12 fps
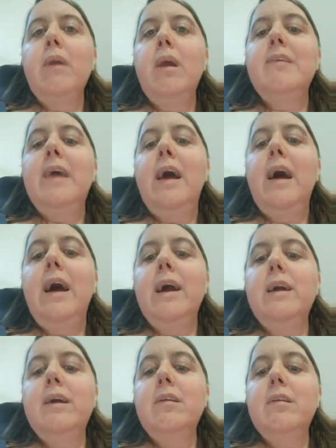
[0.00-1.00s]
say hi
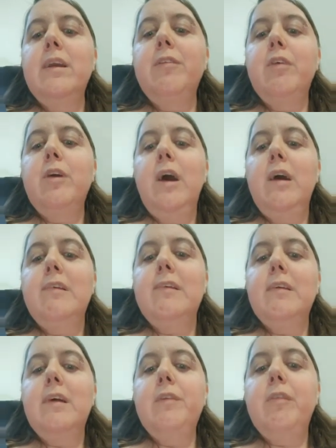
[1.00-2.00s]
and give you
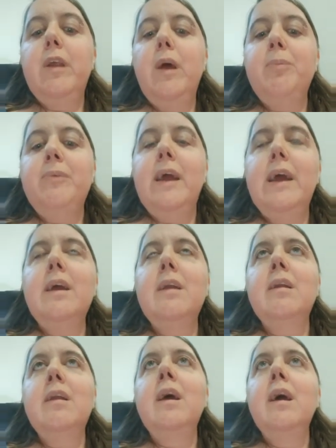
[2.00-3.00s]
guys kind of an update
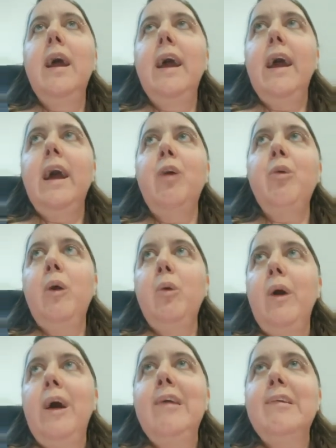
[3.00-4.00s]
and a
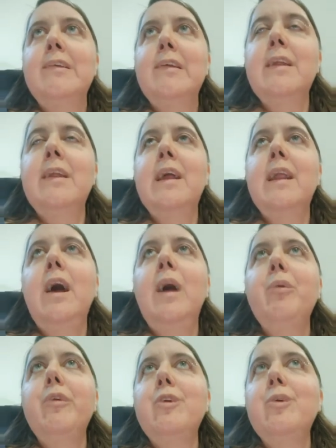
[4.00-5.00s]
request, and then I
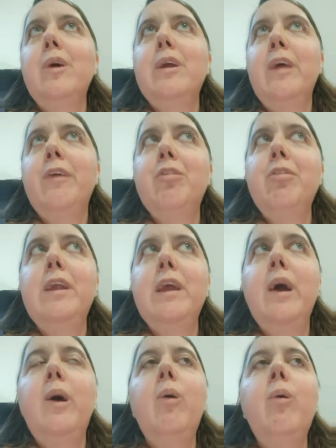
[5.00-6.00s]
will do another
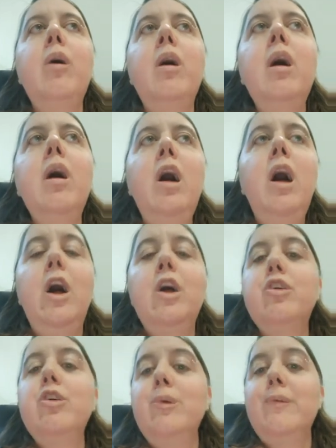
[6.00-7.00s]
video
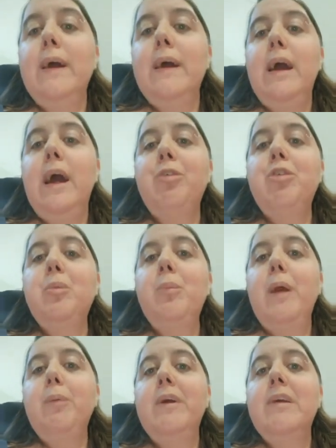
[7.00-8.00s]
on Tuesday after
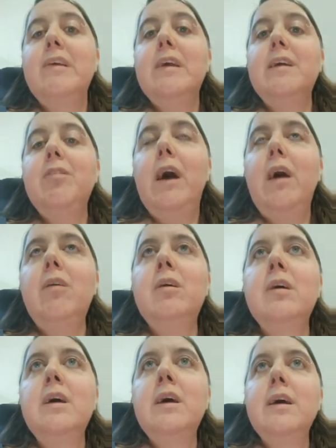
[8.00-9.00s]
my PT eval,
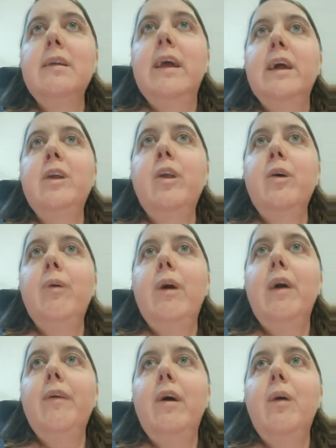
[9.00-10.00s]
let you know
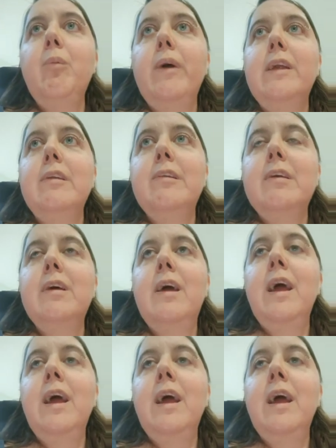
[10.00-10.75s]
how that went.